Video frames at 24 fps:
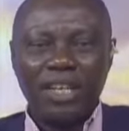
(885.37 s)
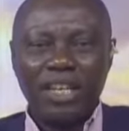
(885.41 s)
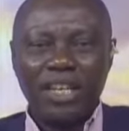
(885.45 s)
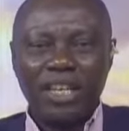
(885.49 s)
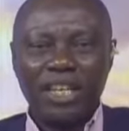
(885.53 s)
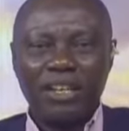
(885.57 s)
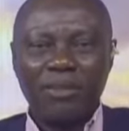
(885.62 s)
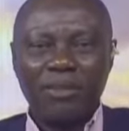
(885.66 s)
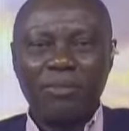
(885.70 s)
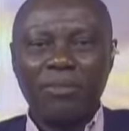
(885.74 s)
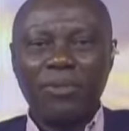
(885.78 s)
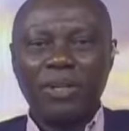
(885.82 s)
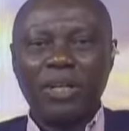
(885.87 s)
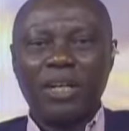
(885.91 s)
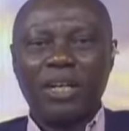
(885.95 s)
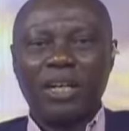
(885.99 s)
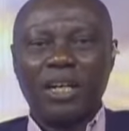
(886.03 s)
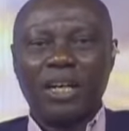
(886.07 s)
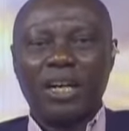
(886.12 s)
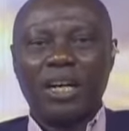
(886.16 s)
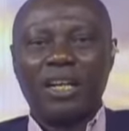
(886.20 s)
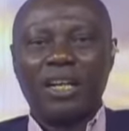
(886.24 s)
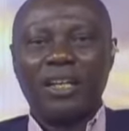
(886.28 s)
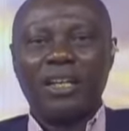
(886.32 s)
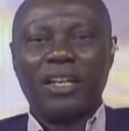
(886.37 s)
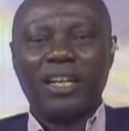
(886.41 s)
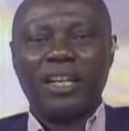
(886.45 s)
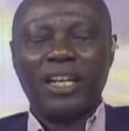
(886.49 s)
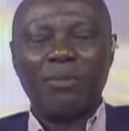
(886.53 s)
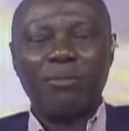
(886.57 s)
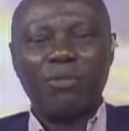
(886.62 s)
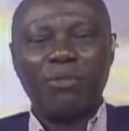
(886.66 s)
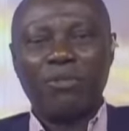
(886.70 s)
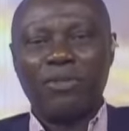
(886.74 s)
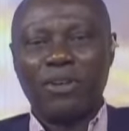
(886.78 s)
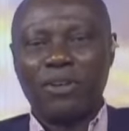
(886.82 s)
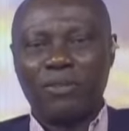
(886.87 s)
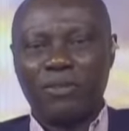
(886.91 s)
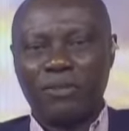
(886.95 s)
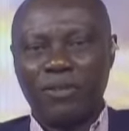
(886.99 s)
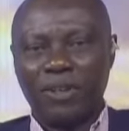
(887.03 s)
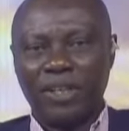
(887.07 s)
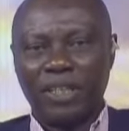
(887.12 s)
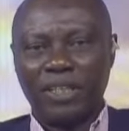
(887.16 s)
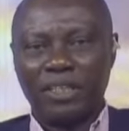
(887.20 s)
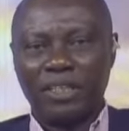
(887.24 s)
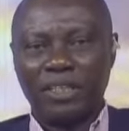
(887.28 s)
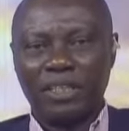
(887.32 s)
having him at the helm of
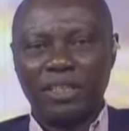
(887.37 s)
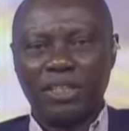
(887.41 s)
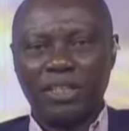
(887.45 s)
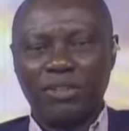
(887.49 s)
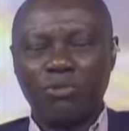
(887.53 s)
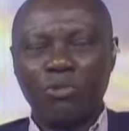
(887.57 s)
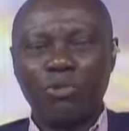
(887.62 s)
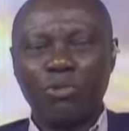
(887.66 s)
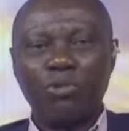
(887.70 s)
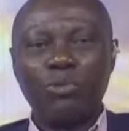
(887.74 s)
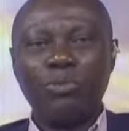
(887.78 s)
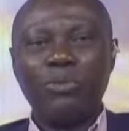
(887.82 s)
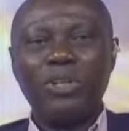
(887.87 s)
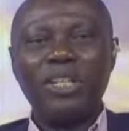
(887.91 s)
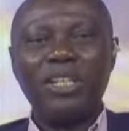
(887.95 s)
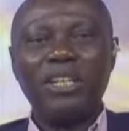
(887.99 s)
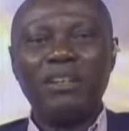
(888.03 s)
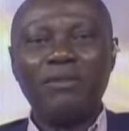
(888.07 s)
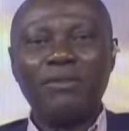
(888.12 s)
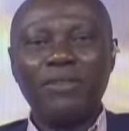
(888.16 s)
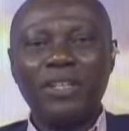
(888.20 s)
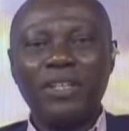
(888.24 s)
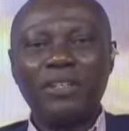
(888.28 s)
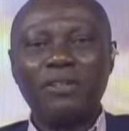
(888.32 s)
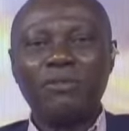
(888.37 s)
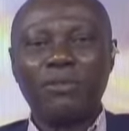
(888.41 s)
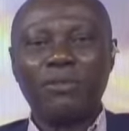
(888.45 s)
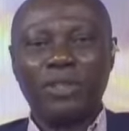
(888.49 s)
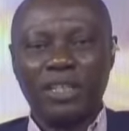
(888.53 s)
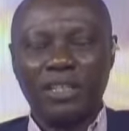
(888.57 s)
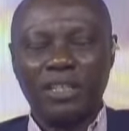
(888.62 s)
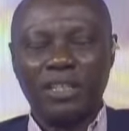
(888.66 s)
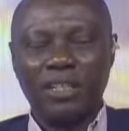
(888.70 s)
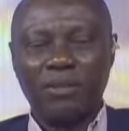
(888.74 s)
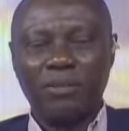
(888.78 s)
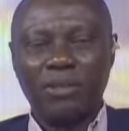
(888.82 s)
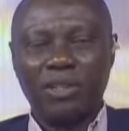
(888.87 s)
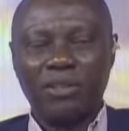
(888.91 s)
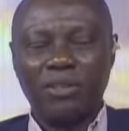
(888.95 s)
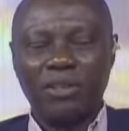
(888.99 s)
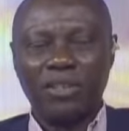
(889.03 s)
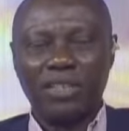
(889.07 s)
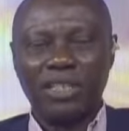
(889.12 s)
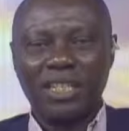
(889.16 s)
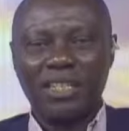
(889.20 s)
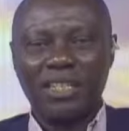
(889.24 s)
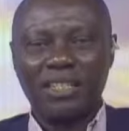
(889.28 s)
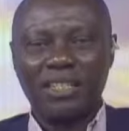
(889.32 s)
affairs, will benefit greatly
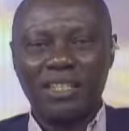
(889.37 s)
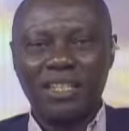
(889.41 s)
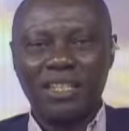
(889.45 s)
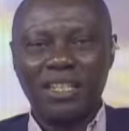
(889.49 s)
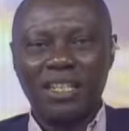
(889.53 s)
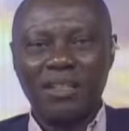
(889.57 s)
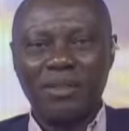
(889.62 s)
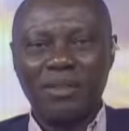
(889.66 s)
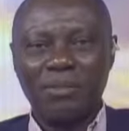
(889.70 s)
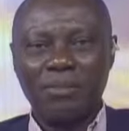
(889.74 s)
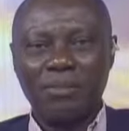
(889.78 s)
because I see